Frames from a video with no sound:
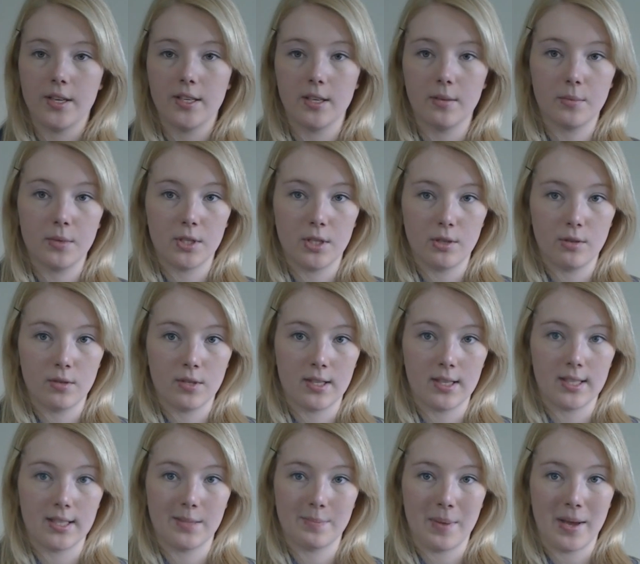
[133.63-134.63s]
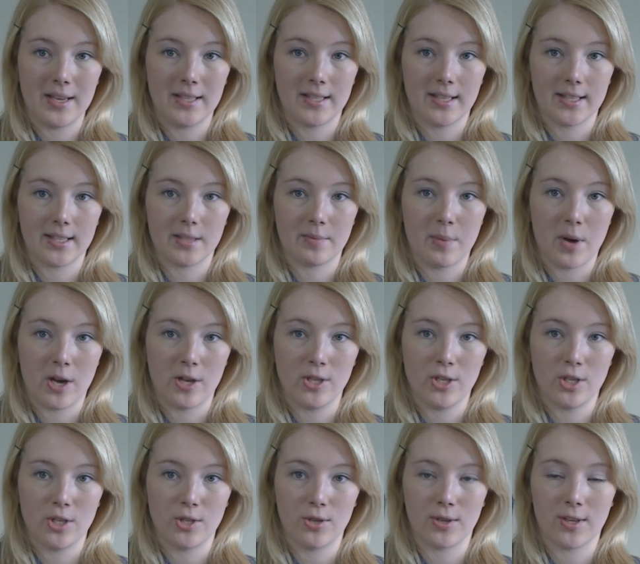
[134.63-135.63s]
I did was use this basic
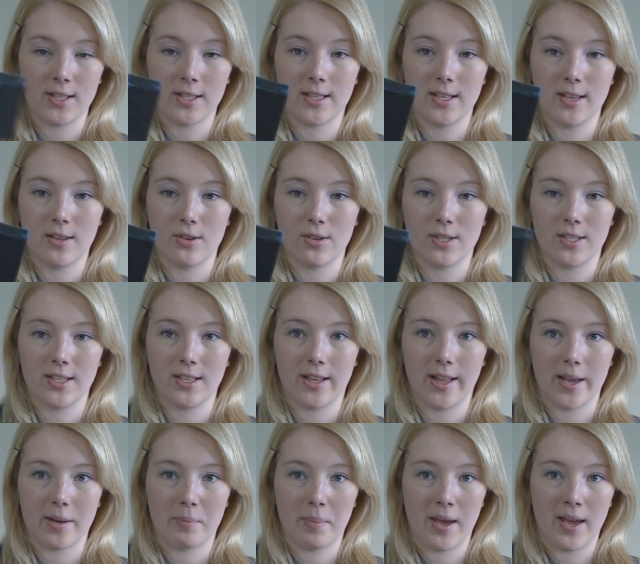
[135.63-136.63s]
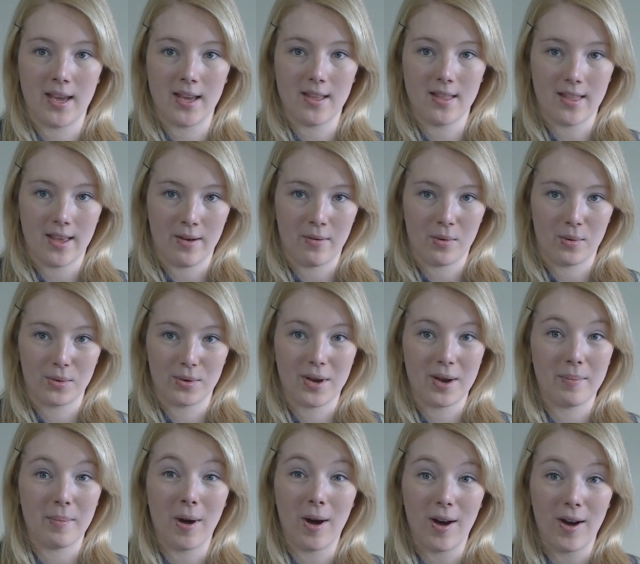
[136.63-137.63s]
sponge. As you can see, there's still like paint that won't
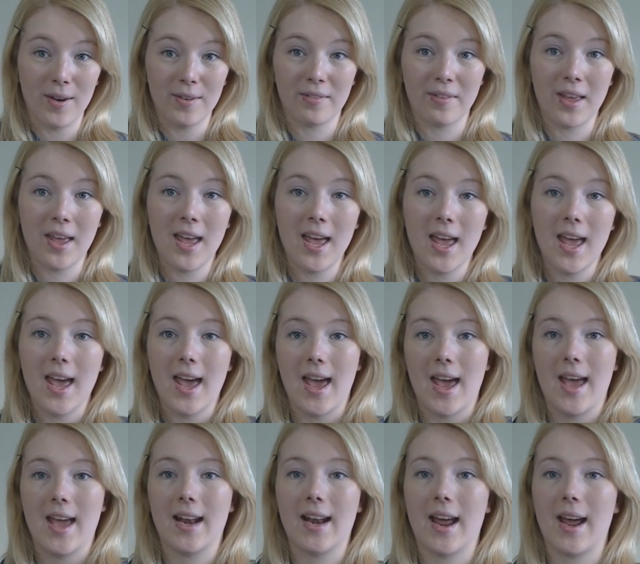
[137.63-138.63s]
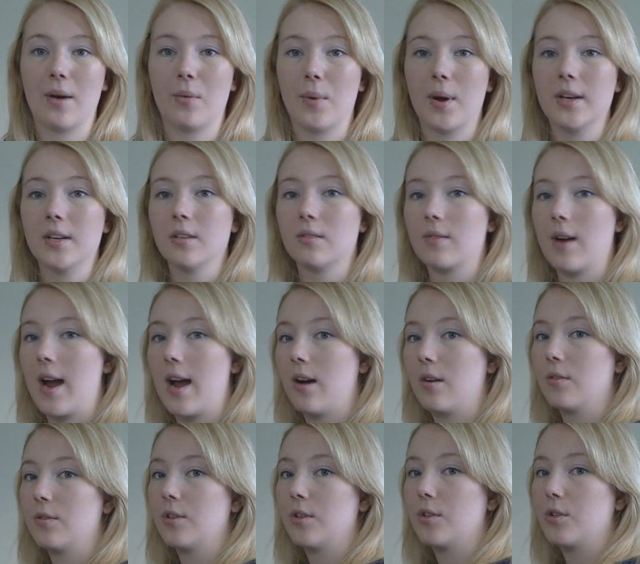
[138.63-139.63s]
come off. And I went
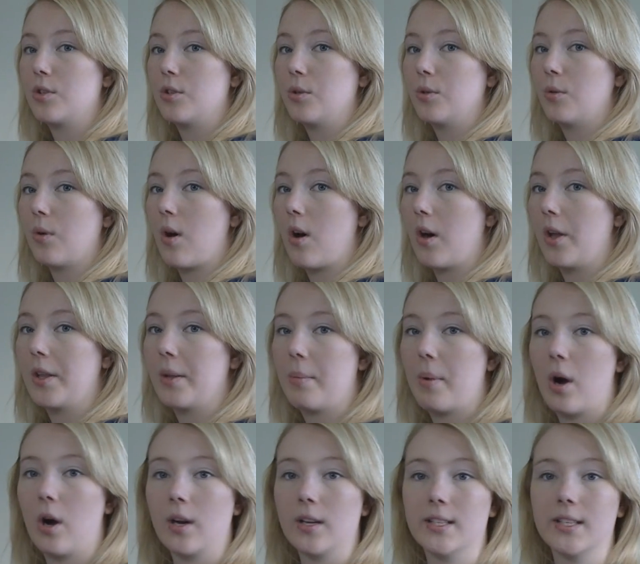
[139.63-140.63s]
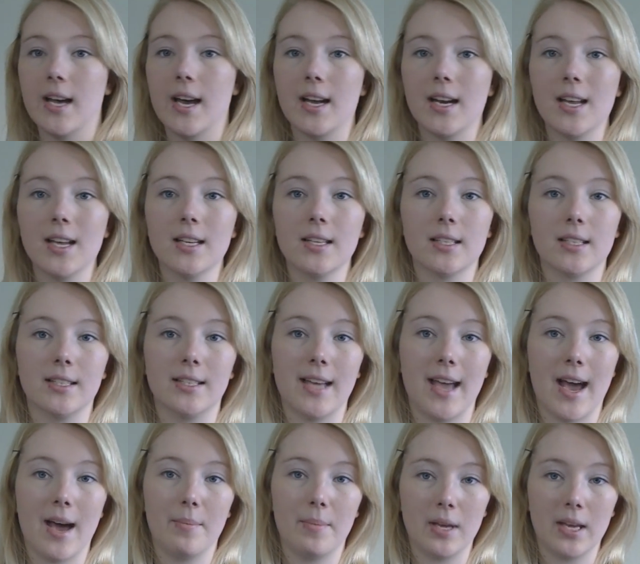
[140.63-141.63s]
around to all the parts on it,
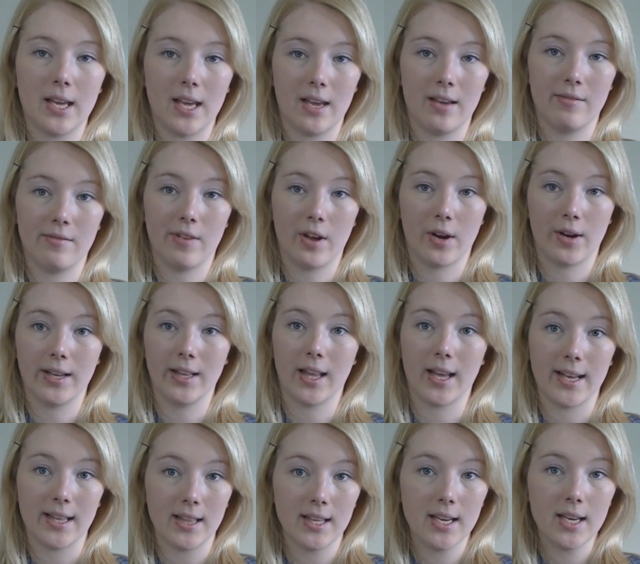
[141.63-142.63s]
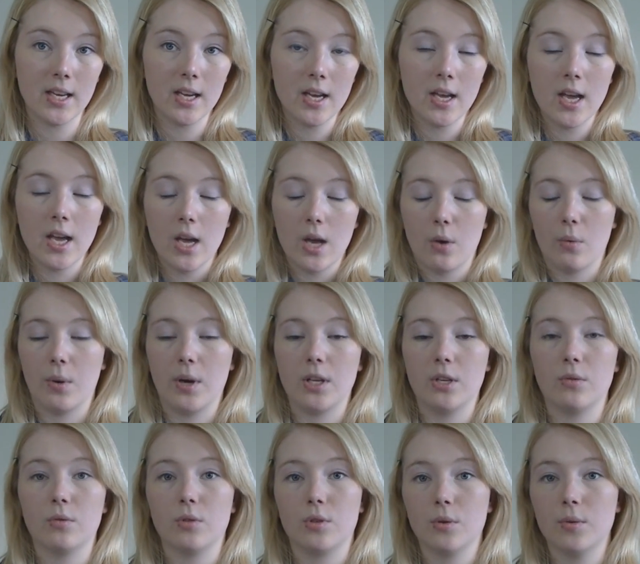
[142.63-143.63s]
dabbing it very lightly. When
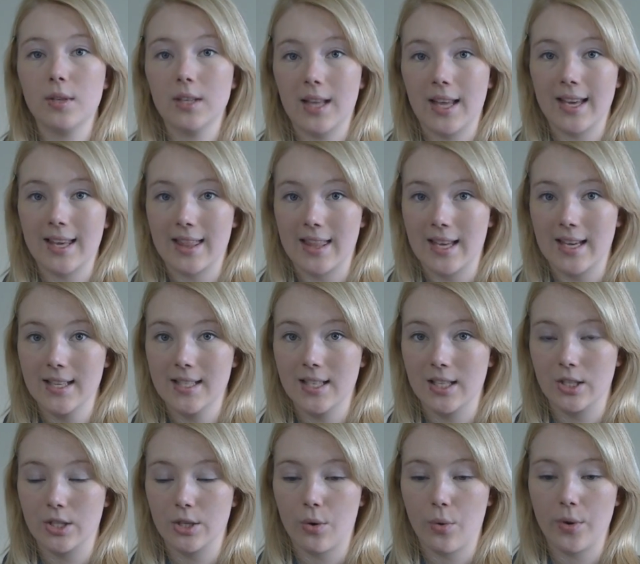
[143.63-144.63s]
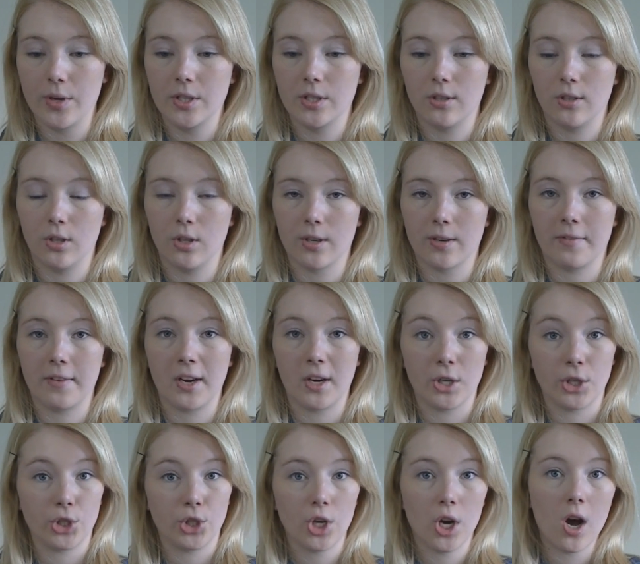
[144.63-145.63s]
you do it like this, it's going to look
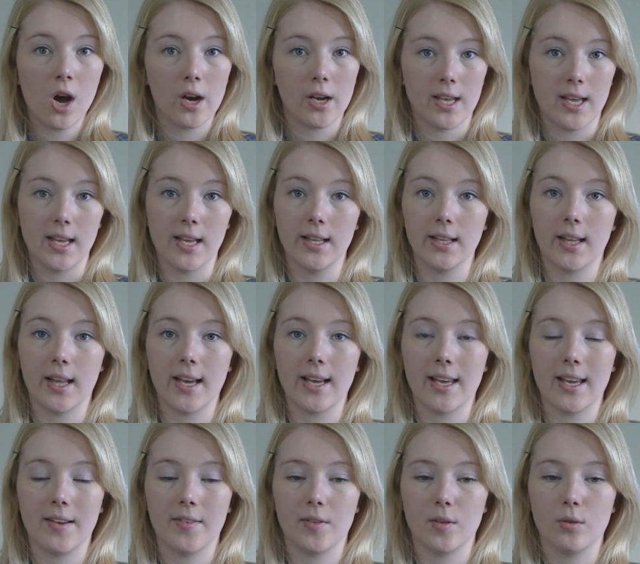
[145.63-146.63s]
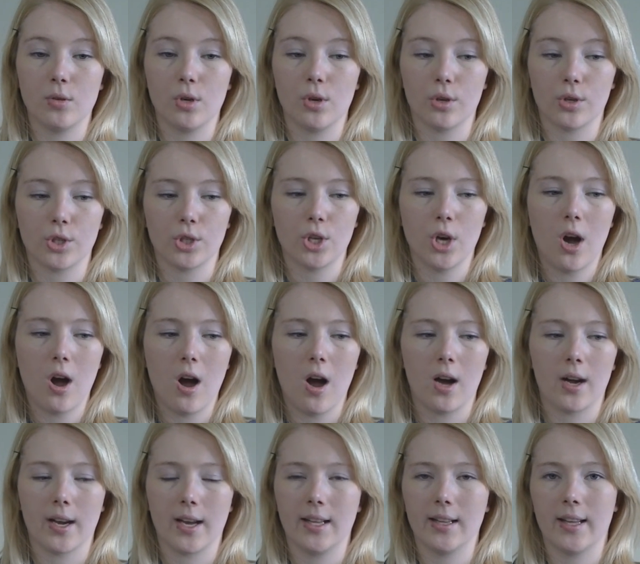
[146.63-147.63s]
very chalky, like if you took
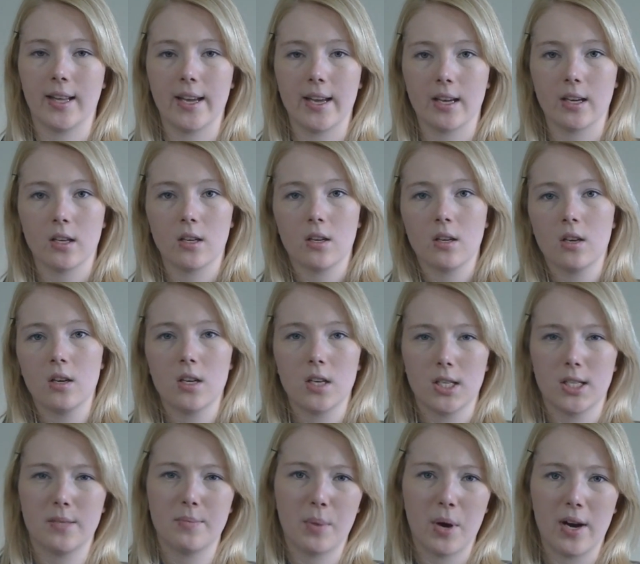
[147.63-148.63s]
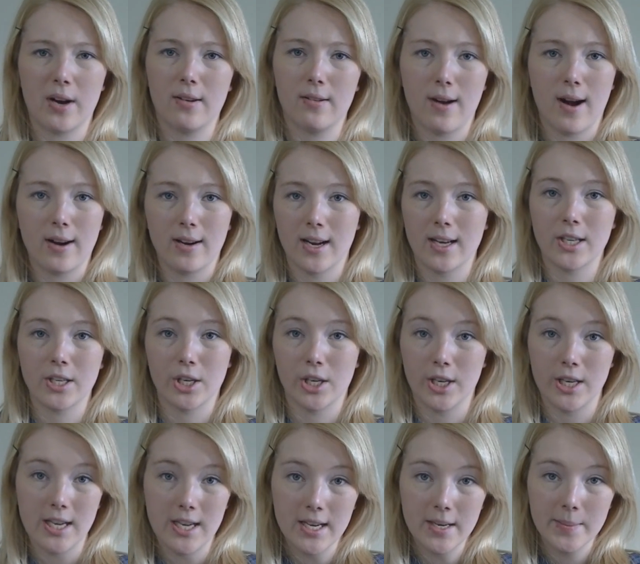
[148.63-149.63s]
chalk and like spread it around on a
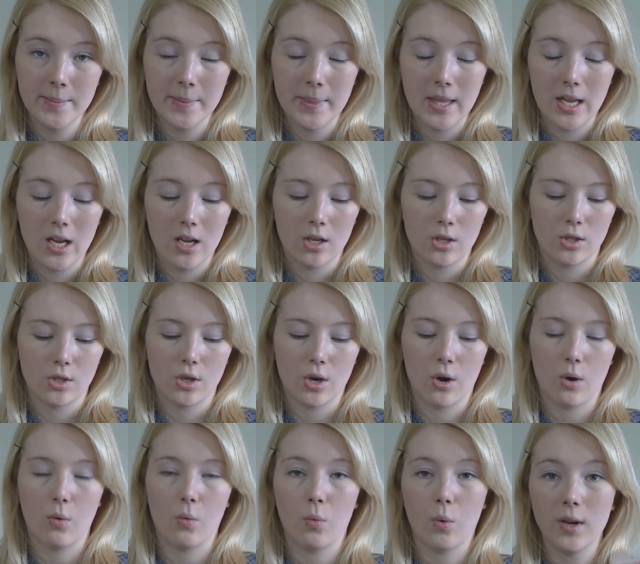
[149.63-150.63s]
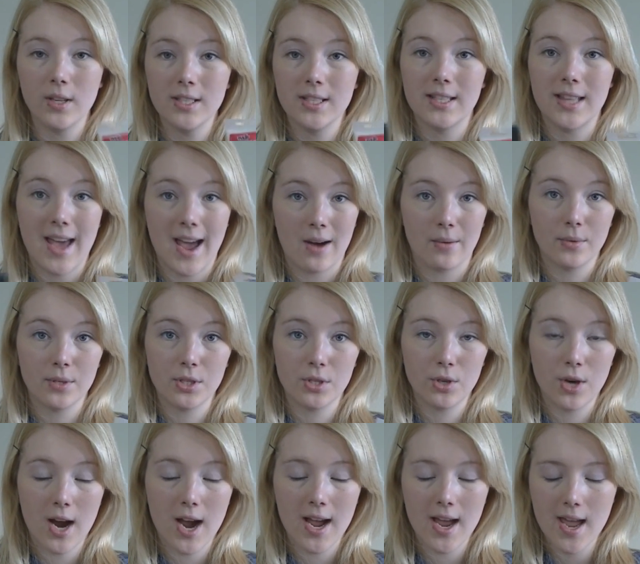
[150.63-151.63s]
hoodie. So once that was
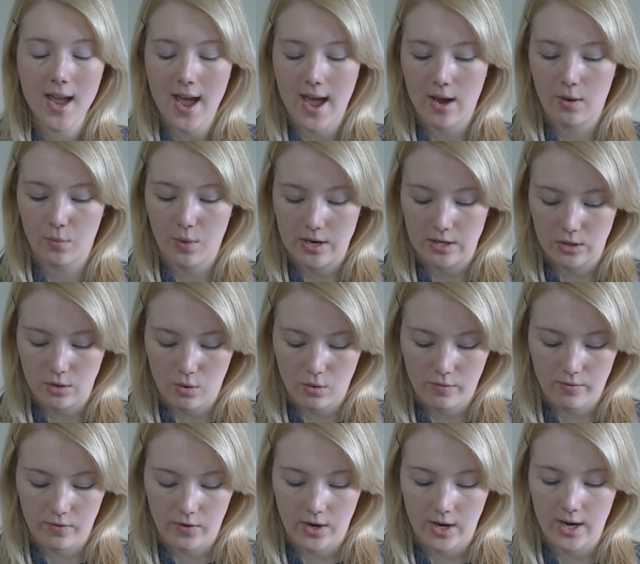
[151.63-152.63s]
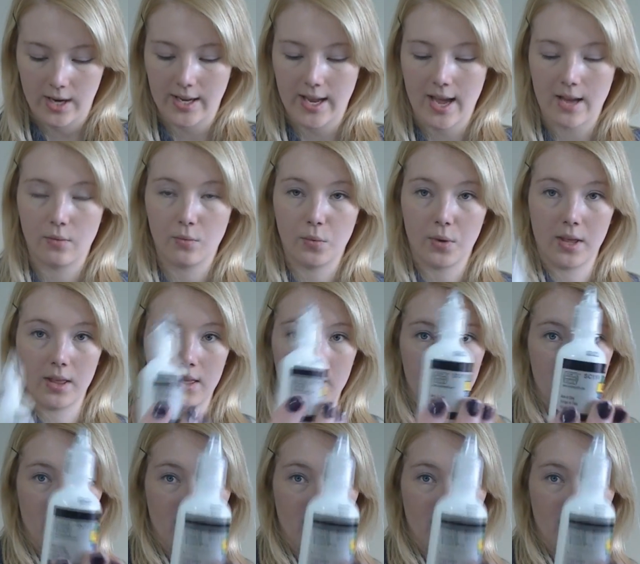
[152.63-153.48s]
dry, I went over it again with